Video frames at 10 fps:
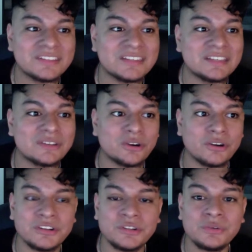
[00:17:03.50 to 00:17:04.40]
to either
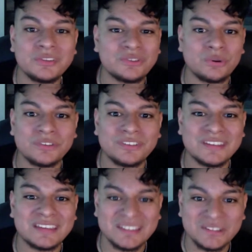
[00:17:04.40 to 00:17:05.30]
hurt you or it's going to
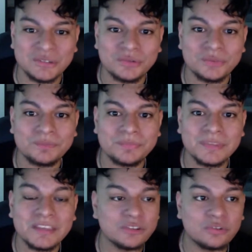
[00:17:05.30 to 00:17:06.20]
hit you.
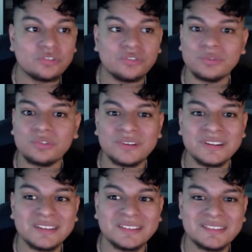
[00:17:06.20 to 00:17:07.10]
You choose which one it
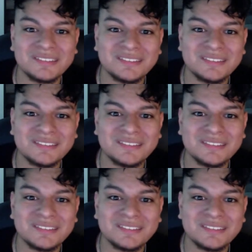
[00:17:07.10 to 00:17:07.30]
is.